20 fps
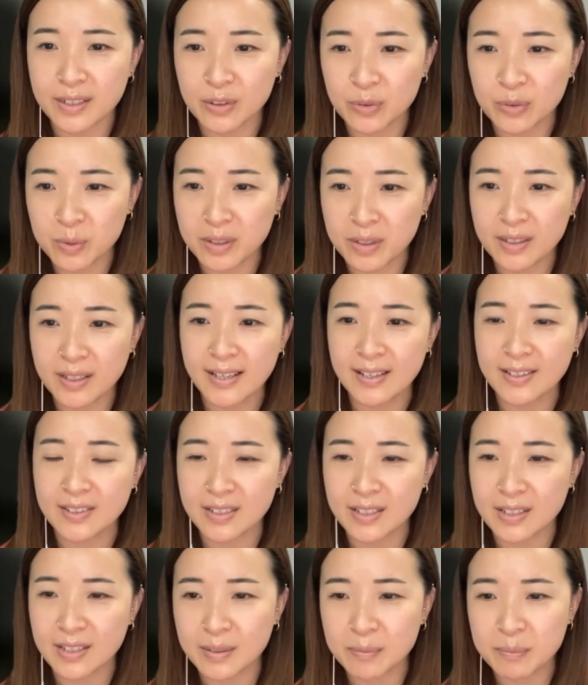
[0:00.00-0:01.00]
as well as
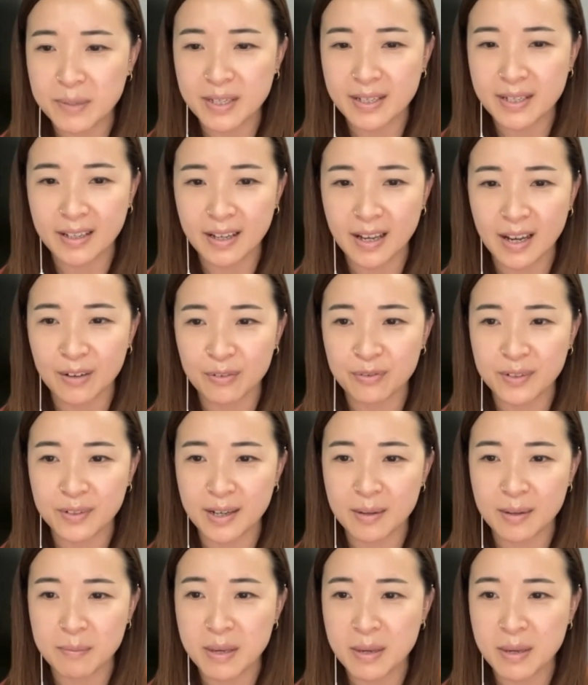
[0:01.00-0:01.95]
meeting Afnan,